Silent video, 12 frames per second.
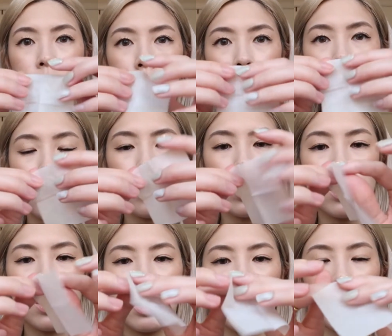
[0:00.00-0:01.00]
first you want to
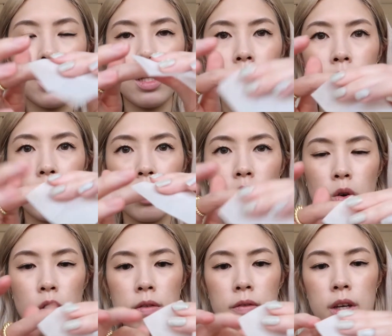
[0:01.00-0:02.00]
clean
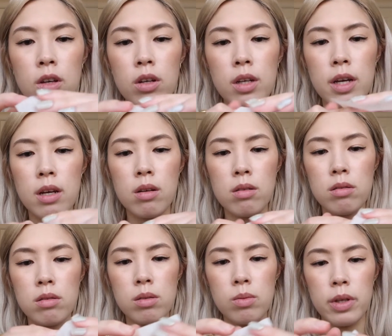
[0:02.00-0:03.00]
your
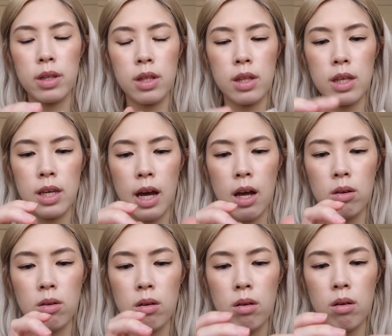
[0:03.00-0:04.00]
fingernails with the
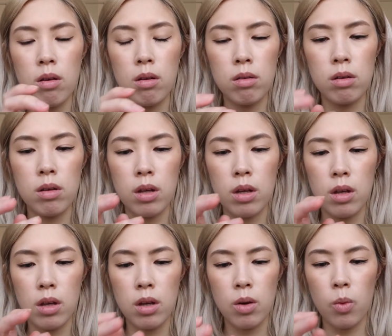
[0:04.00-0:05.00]
alcohol
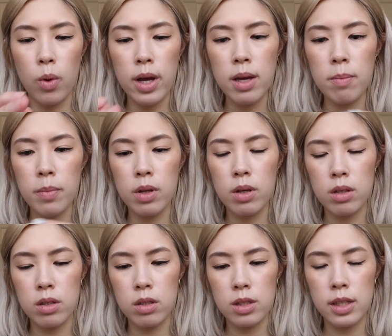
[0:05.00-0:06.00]
wipe
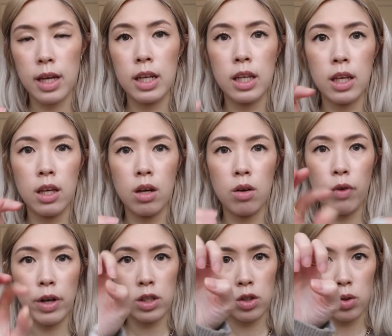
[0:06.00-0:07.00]
just to get any
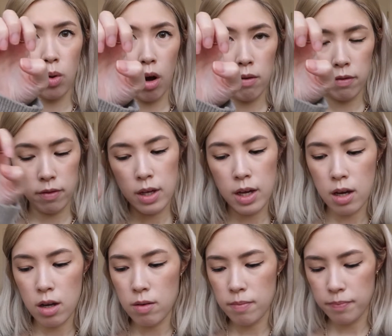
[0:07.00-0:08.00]
residue off of
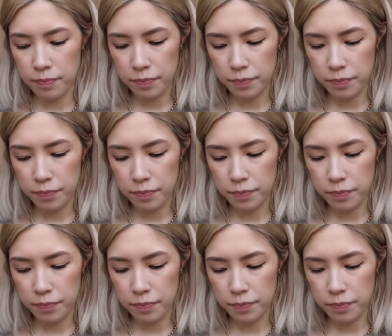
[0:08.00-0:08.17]
there.